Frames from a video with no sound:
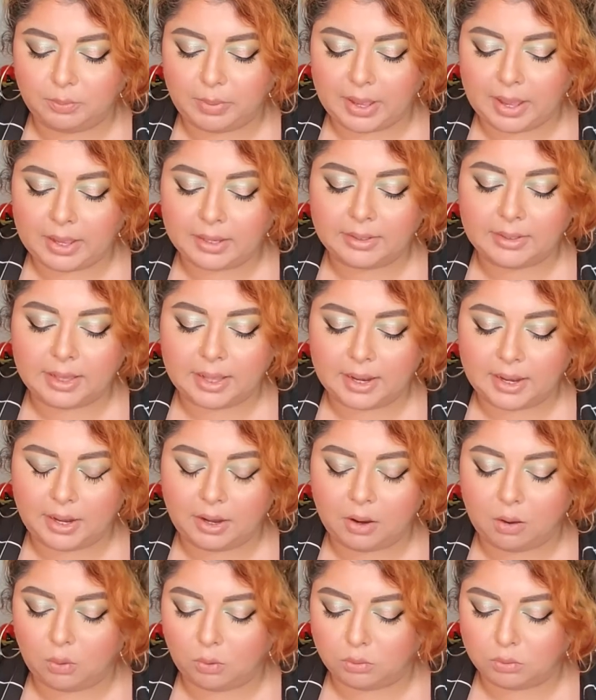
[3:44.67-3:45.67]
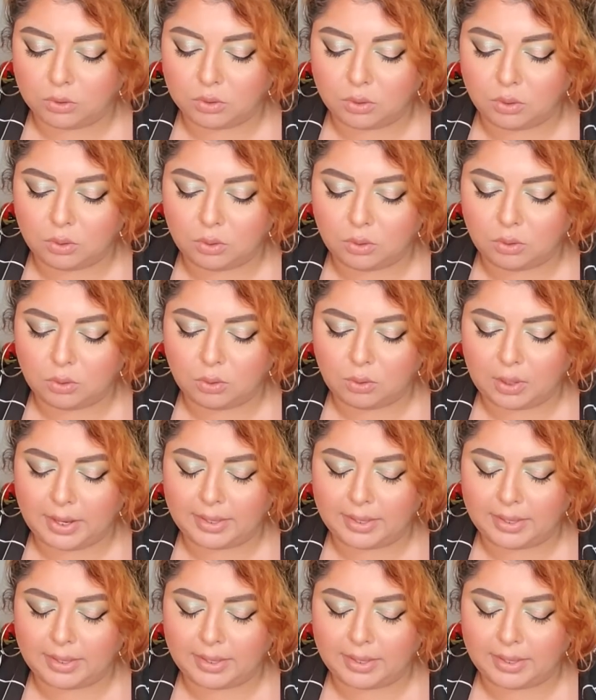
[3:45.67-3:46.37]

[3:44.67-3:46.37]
bag that I also,